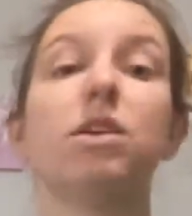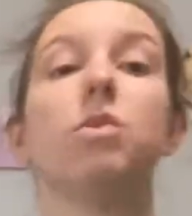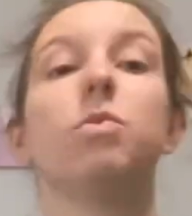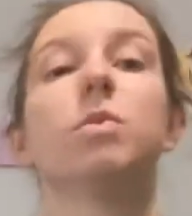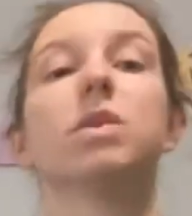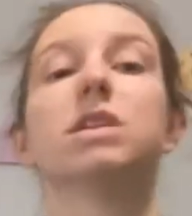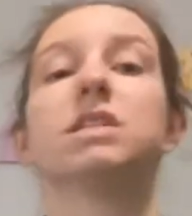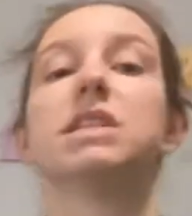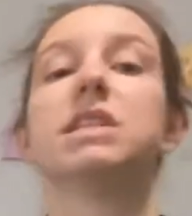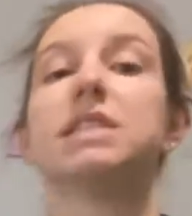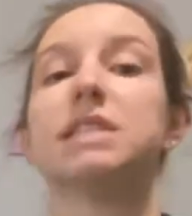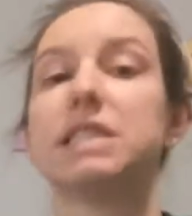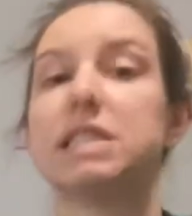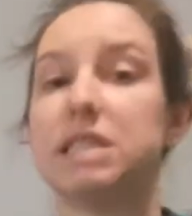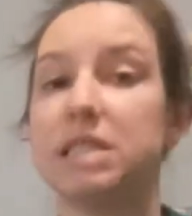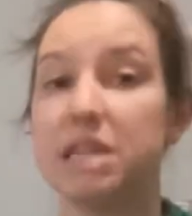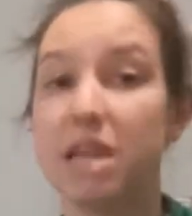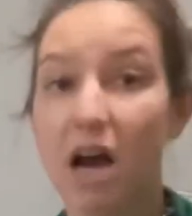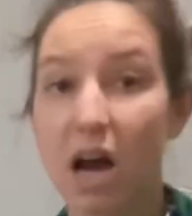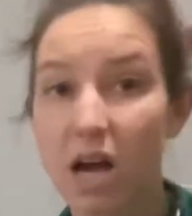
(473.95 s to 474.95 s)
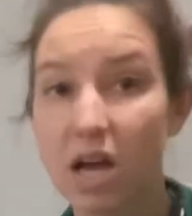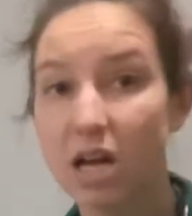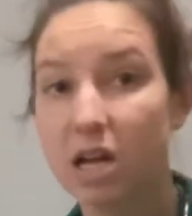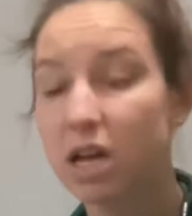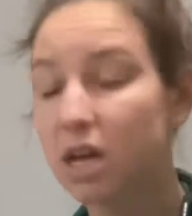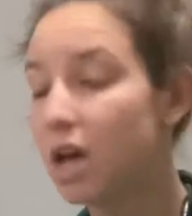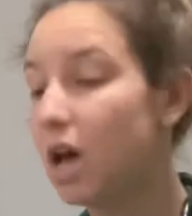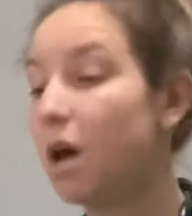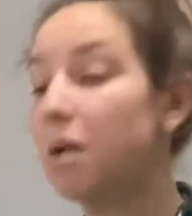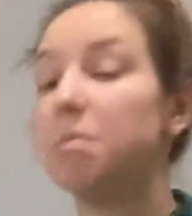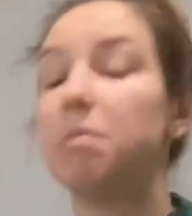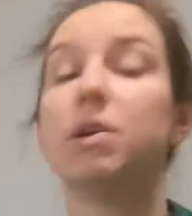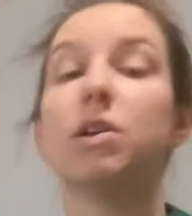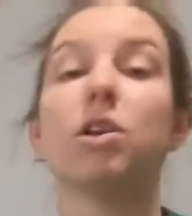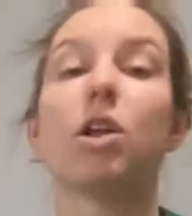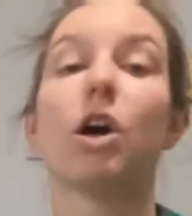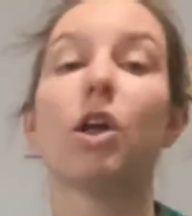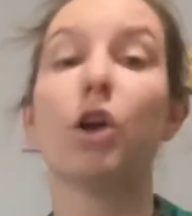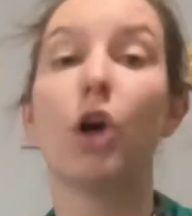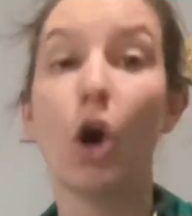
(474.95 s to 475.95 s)
You want it snug, but
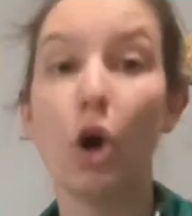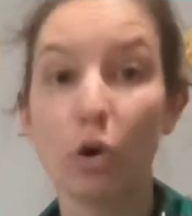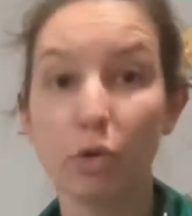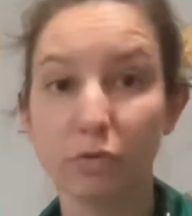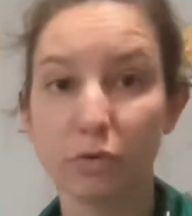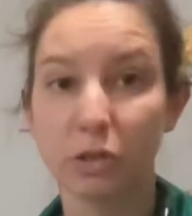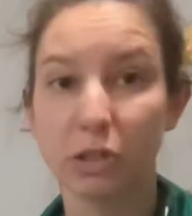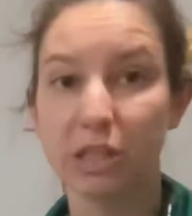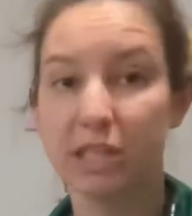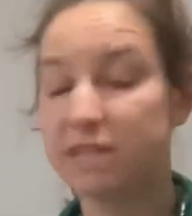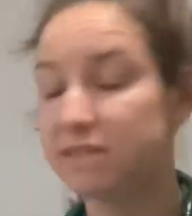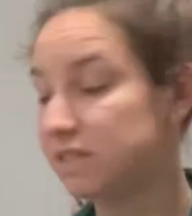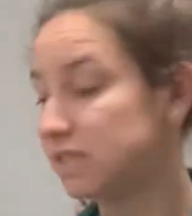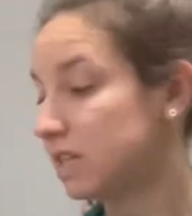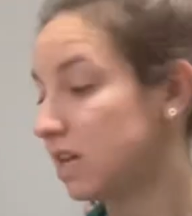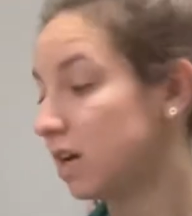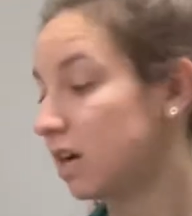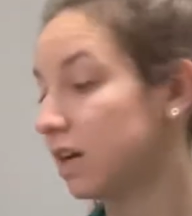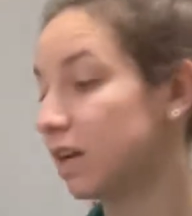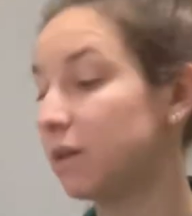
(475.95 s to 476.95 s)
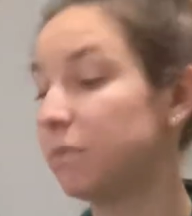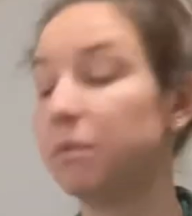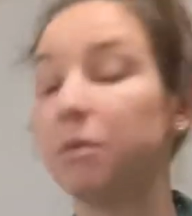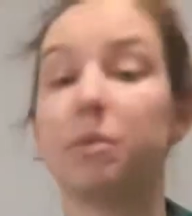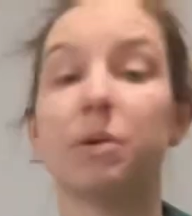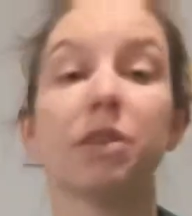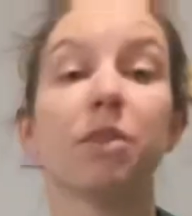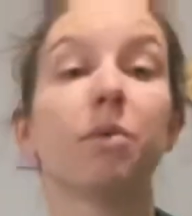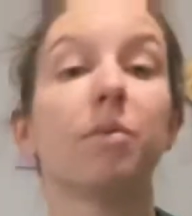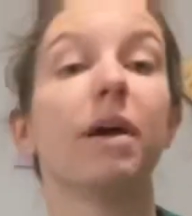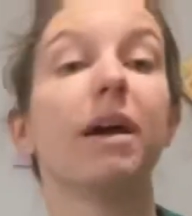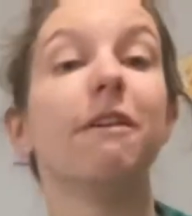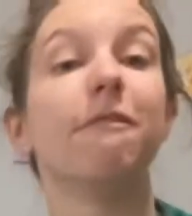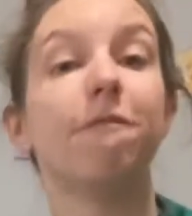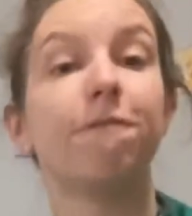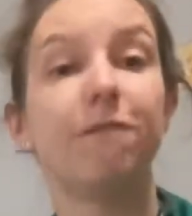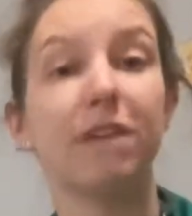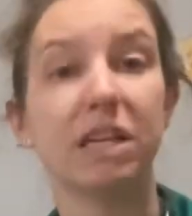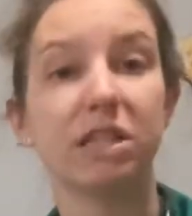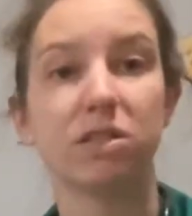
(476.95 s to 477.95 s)
not overly snug, and we want the right
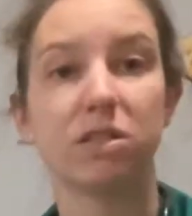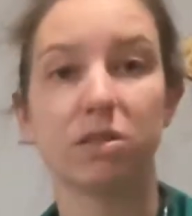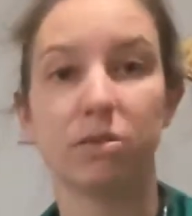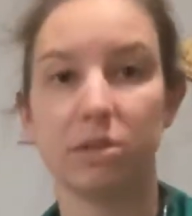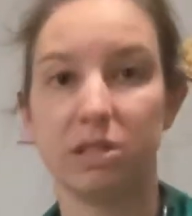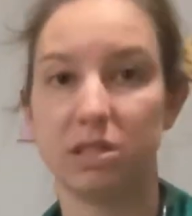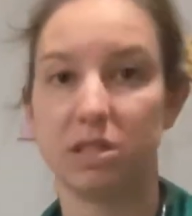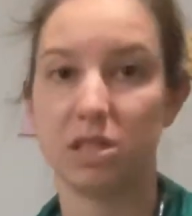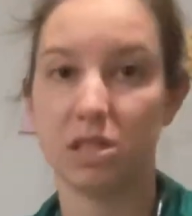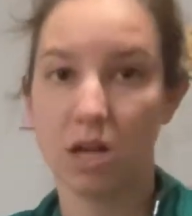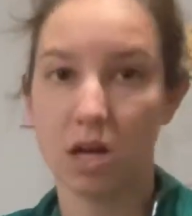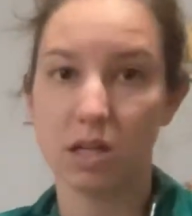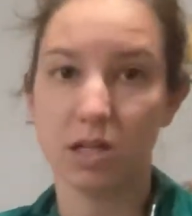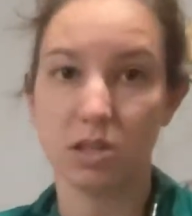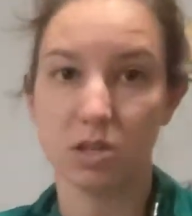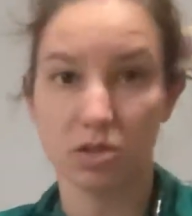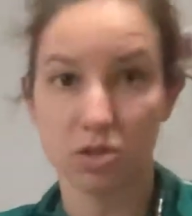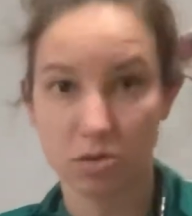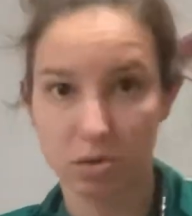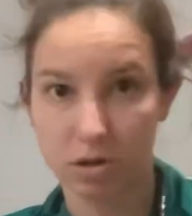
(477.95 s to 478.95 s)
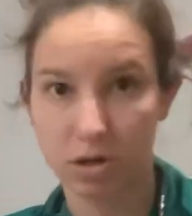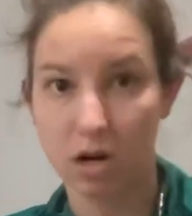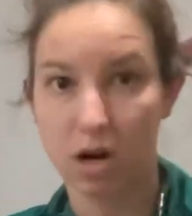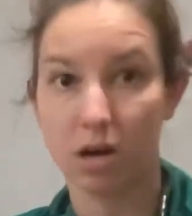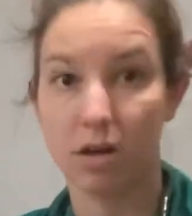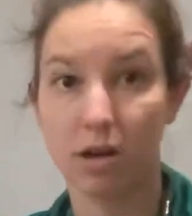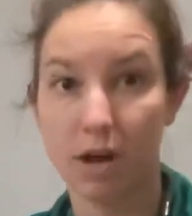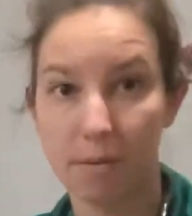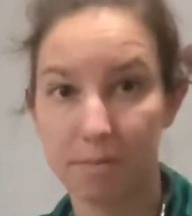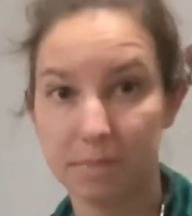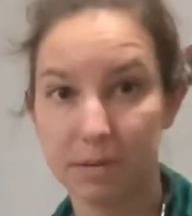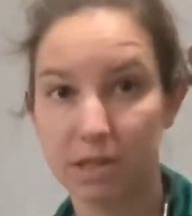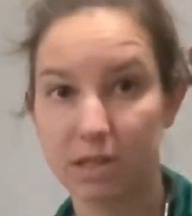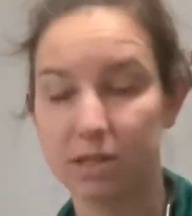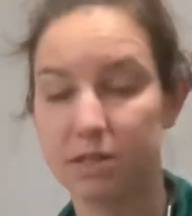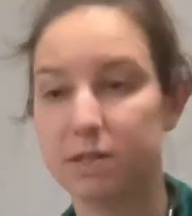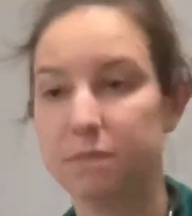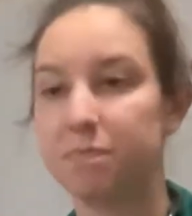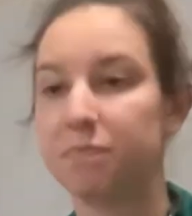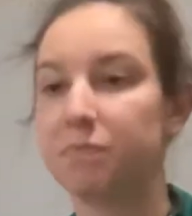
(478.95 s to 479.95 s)
fit so as to not distort our numbers.